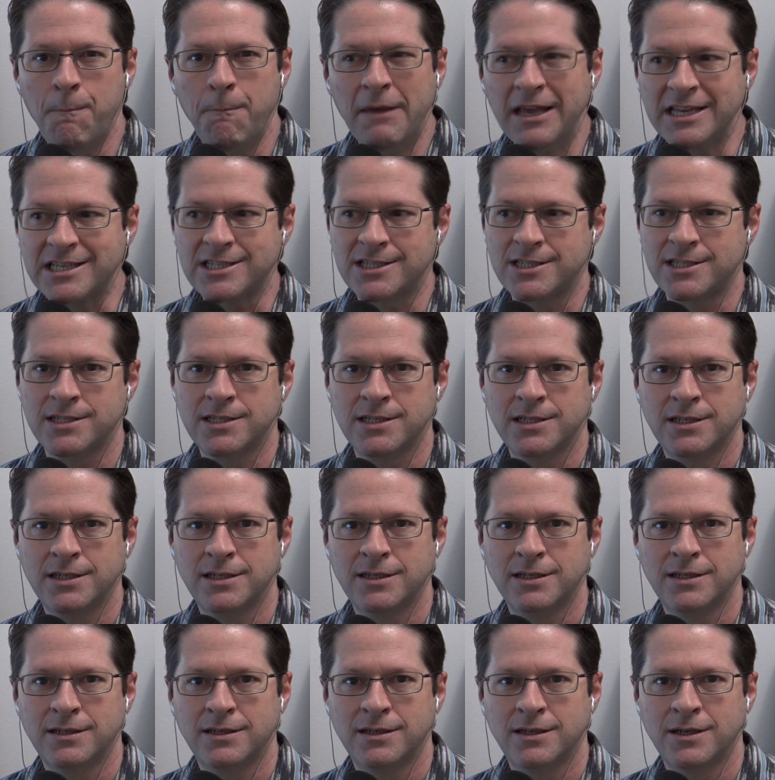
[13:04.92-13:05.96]
miss
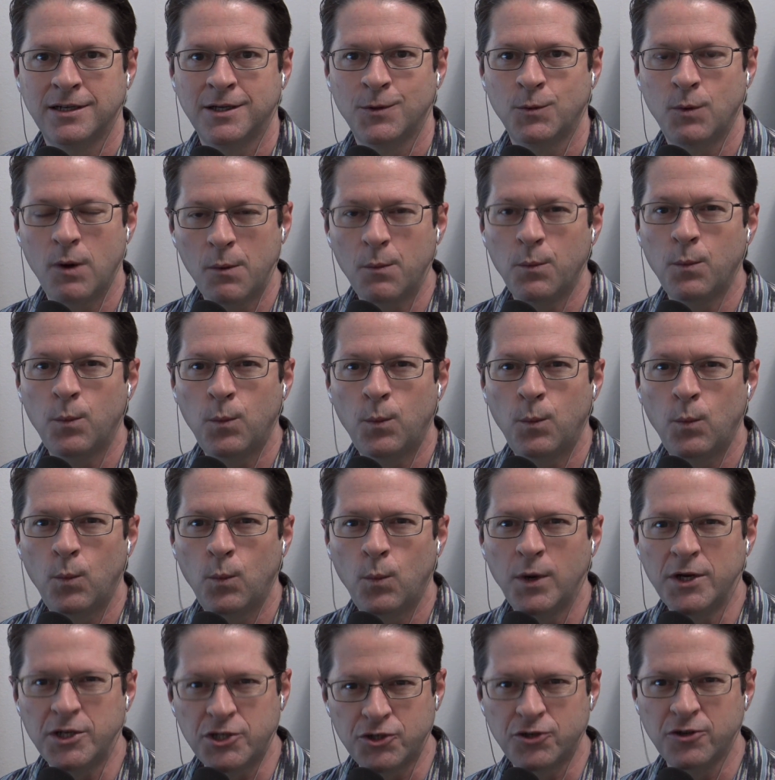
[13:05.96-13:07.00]
what
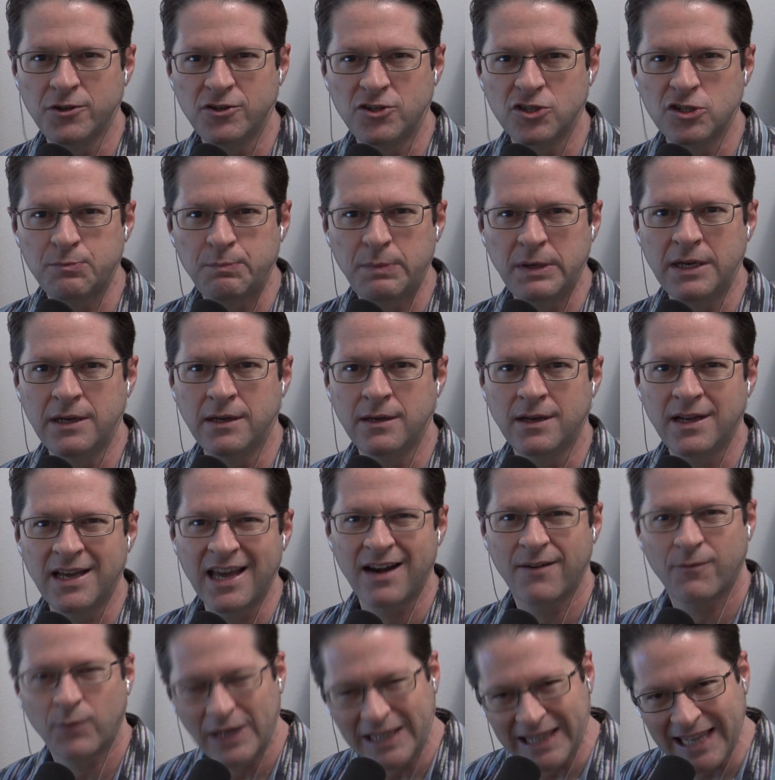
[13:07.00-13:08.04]
we should just be
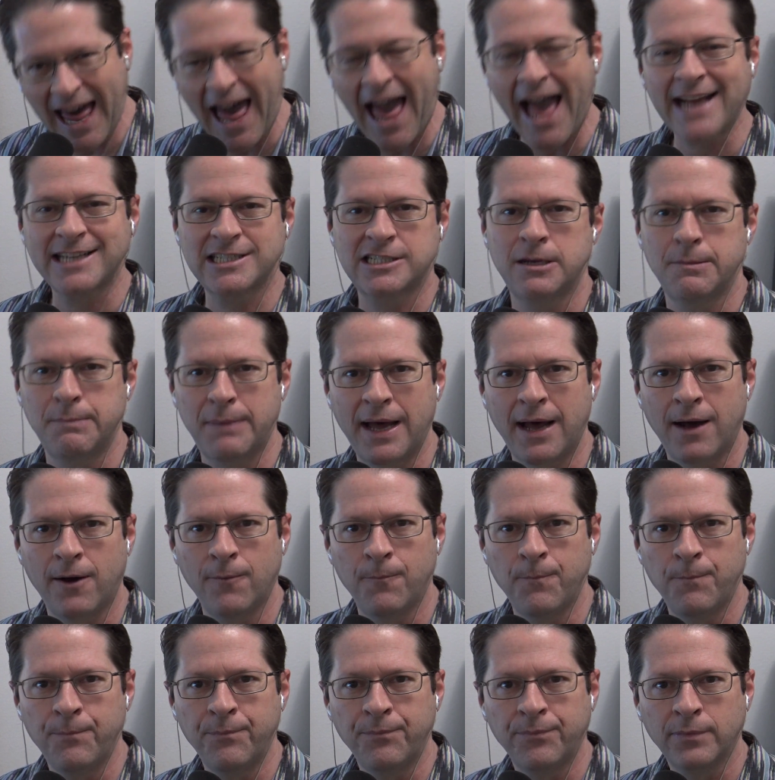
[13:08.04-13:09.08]
kind of relaxed
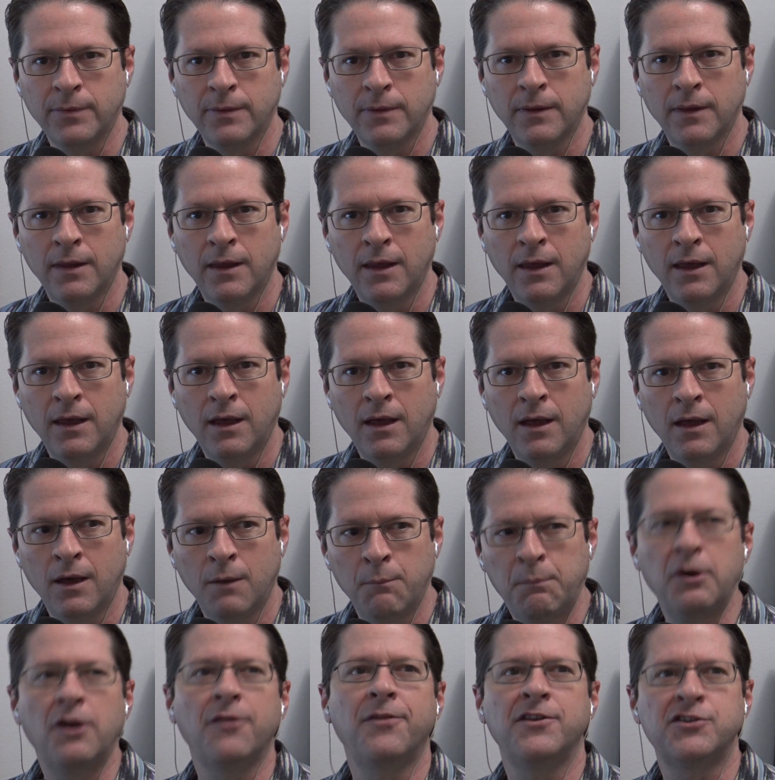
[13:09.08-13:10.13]
about.
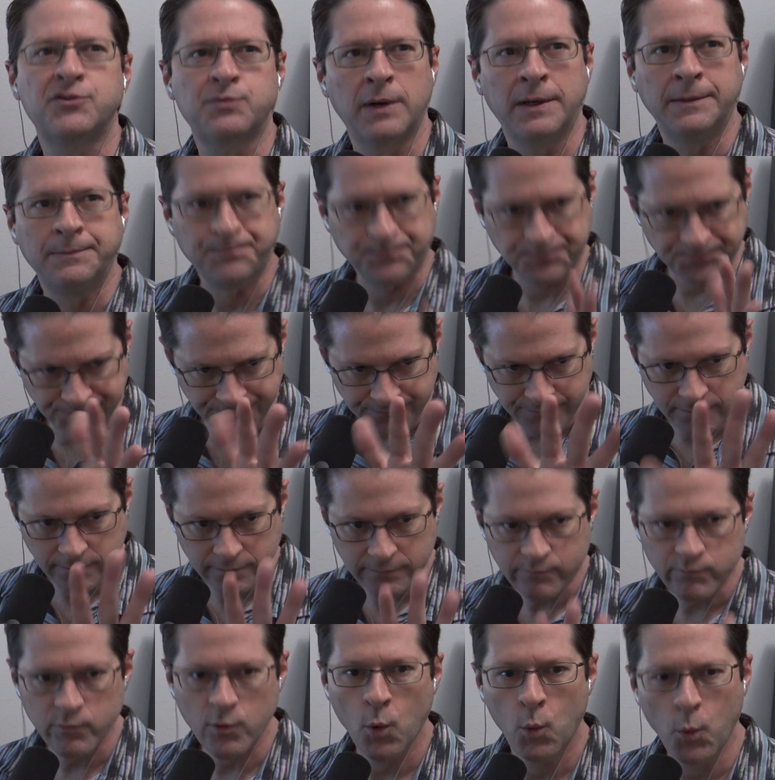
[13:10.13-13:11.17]
Put it this way
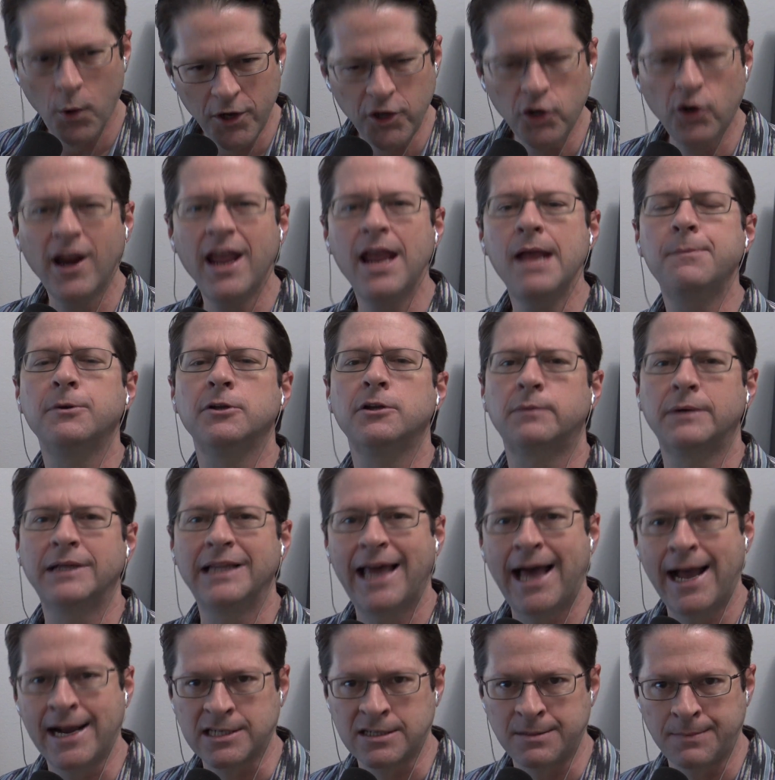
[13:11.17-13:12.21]
when you're able to
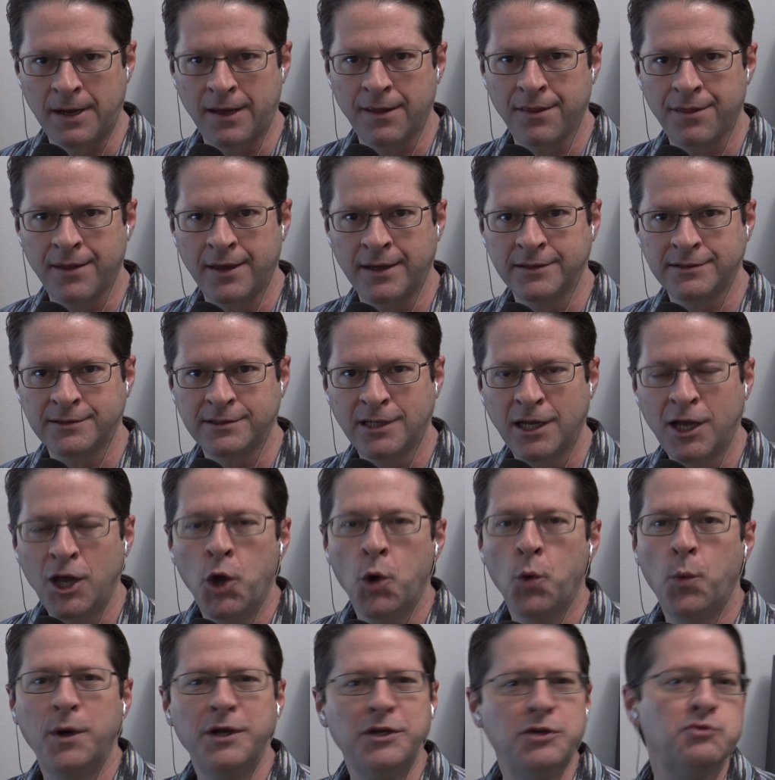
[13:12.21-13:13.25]
relax about things,
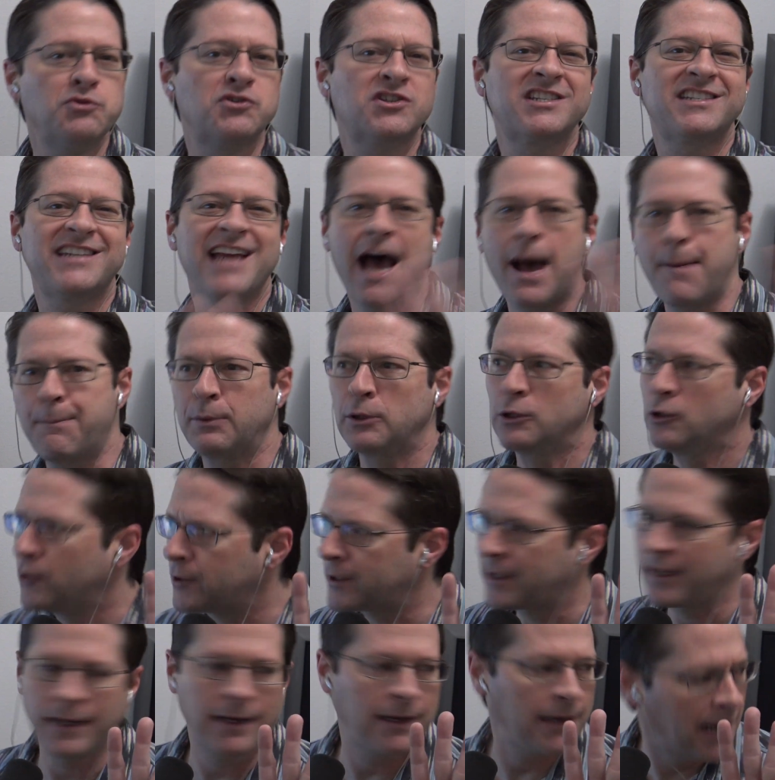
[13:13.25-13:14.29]
when you stop
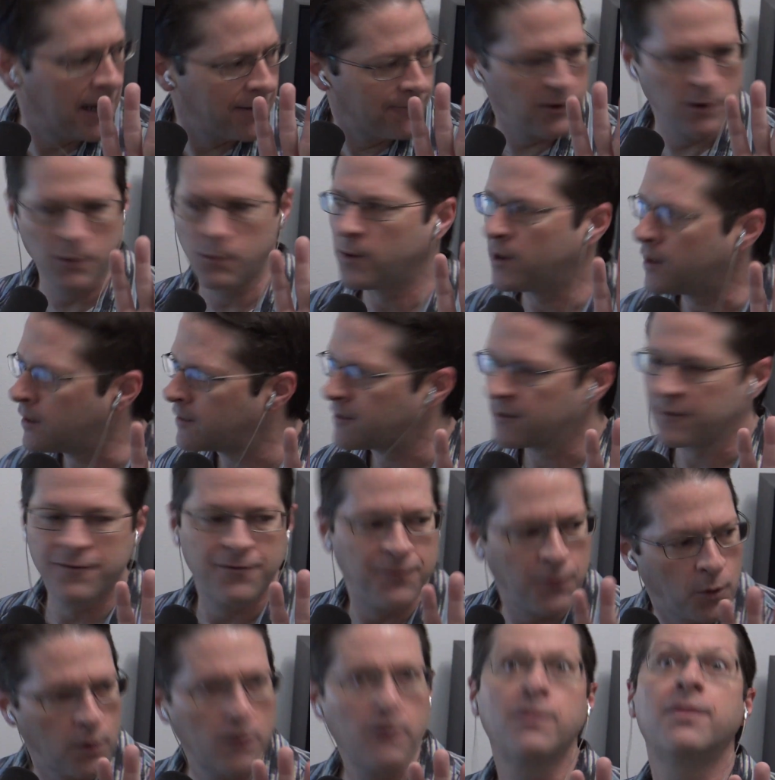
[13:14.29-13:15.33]
looking everywhere
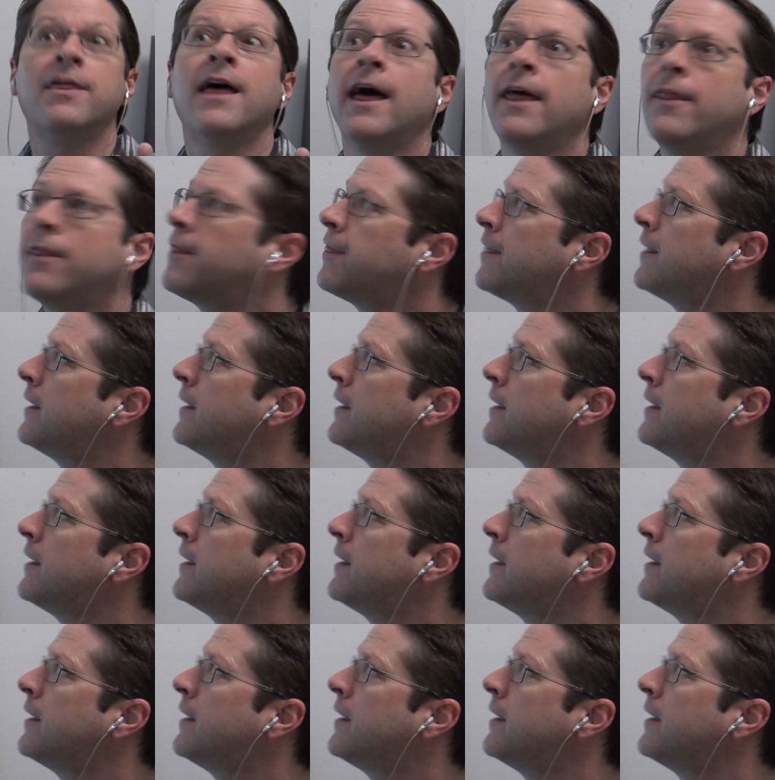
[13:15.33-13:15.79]
for that